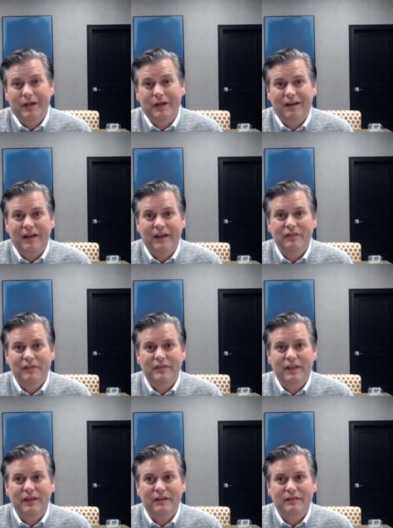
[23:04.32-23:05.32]
mean, I
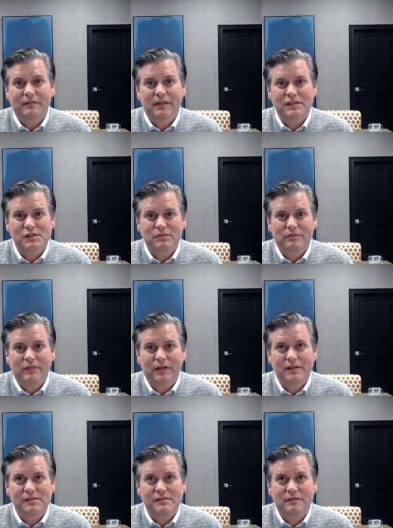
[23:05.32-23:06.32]
even think it's
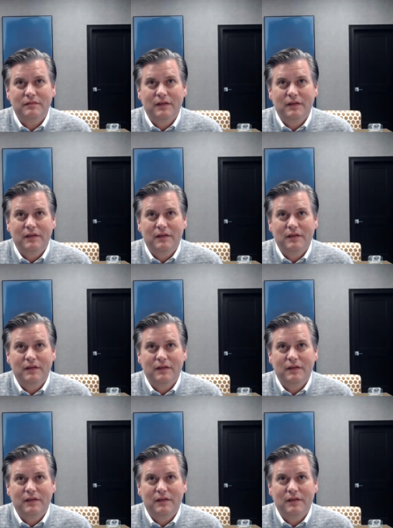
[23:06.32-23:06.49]
it,